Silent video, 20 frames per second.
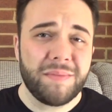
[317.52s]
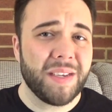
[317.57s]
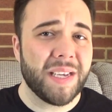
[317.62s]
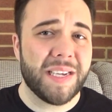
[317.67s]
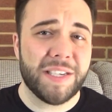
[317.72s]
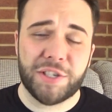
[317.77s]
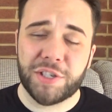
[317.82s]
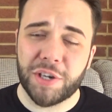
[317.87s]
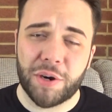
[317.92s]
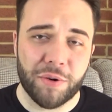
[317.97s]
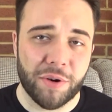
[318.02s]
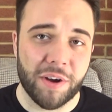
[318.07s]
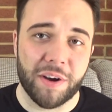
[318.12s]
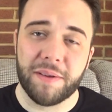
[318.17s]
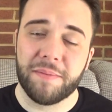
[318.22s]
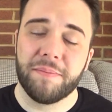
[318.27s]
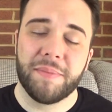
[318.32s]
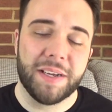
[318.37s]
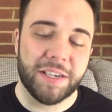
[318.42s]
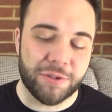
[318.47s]
It's so
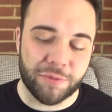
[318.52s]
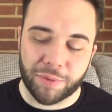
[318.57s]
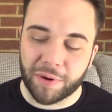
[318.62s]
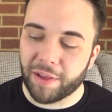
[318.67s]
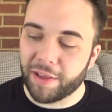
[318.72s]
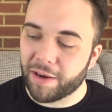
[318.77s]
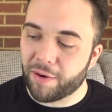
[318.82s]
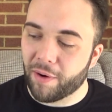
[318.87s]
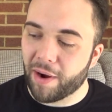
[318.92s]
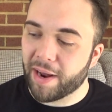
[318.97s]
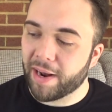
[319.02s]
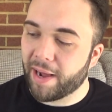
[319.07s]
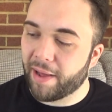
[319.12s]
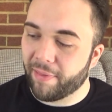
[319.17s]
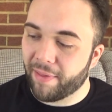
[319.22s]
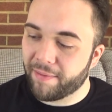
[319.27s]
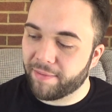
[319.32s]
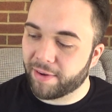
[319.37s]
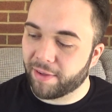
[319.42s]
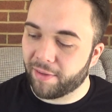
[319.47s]
good. It's really great. I
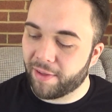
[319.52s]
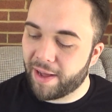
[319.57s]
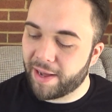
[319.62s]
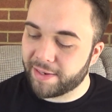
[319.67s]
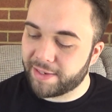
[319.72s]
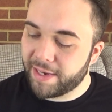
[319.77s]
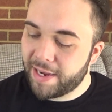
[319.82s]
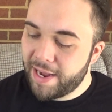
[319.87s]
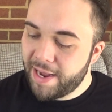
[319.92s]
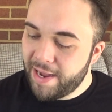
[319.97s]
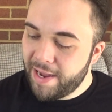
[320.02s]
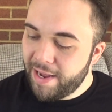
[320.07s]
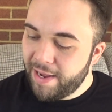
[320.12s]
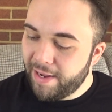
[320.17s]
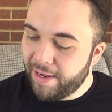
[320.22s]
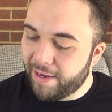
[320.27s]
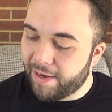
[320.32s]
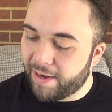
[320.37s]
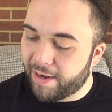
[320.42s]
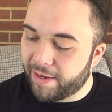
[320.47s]
love it a lot.
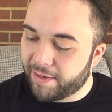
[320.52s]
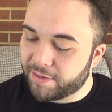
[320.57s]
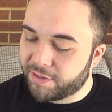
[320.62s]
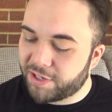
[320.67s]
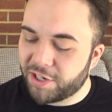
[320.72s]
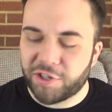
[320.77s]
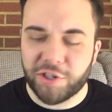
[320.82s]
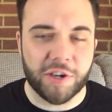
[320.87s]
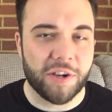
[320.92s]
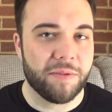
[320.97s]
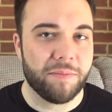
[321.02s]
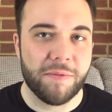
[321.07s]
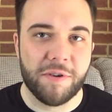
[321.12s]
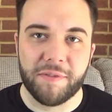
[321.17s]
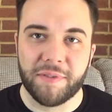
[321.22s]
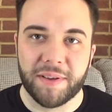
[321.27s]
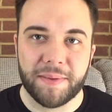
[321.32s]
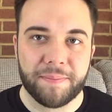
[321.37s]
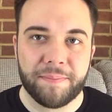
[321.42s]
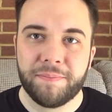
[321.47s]
Such a good
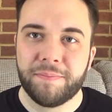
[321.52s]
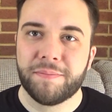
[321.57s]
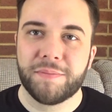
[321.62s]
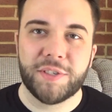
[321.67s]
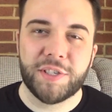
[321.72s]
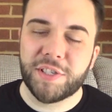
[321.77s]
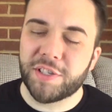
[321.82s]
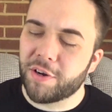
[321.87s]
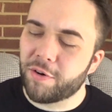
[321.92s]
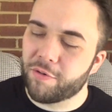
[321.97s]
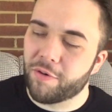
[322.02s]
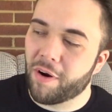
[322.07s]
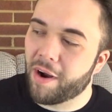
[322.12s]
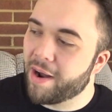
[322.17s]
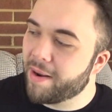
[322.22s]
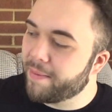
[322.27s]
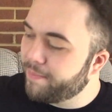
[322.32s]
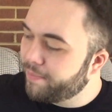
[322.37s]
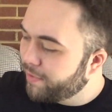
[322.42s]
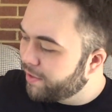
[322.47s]
movie. So
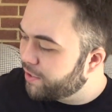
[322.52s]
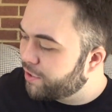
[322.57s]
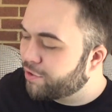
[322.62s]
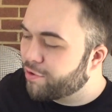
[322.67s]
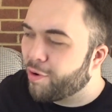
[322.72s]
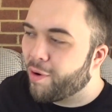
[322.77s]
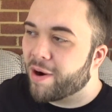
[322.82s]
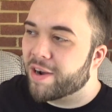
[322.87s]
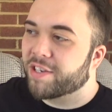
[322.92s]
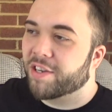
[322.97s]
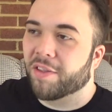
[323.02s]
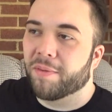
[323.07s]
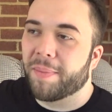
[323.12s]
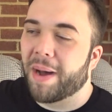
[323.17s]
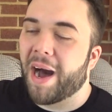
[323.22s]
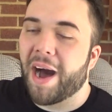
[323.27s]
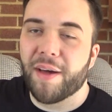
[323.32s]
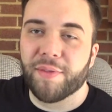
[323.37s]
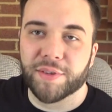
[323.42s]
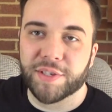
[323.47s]
great. The stories on the
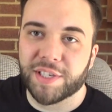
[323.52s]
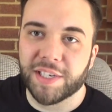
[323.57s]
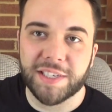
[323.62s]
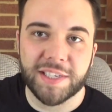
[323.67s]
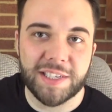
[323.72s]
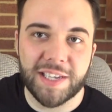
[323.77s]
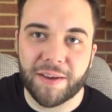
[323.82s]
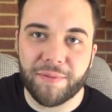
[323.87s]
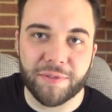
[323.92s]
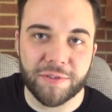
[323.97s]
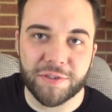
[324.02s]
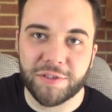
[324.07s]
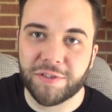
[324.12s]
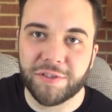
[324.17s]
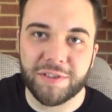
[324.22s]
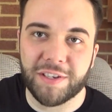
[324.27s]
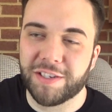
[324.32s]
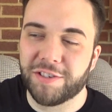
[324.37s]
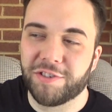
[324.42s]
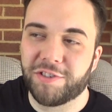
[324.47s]
behind the scenes stuff
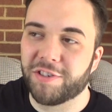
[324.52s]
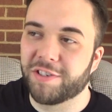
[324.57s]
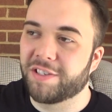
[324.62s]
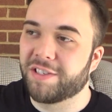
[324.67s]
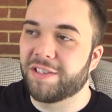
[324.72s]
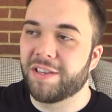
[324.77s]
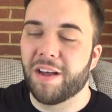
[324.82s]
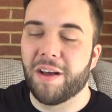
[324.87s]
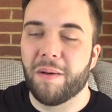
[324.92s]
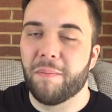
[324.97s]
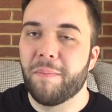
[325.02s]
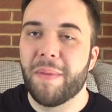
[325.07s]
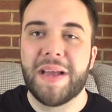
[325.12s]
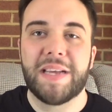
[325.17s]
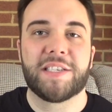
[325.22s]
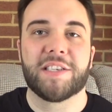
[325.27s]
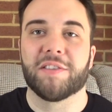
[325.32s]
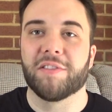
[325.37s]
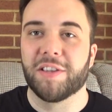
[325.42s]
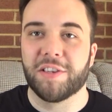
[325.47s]
is just
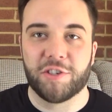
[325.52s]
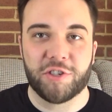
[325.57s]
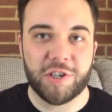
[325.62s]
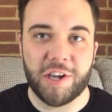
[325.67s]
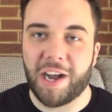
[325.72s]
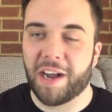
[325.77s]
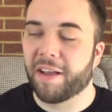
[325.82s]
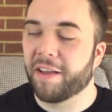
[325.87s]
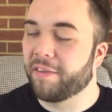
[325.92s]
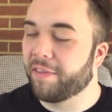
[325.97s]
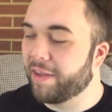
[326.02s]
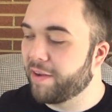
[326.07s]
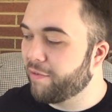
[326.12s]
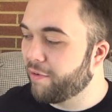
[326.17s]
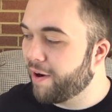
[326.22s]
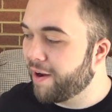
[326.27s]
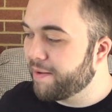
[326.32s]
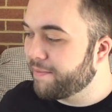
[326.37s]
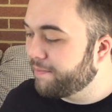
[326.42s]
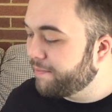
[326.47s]
amazingly, shockingly
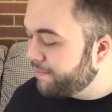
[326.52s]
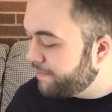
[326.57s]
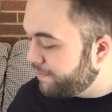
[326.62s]
great.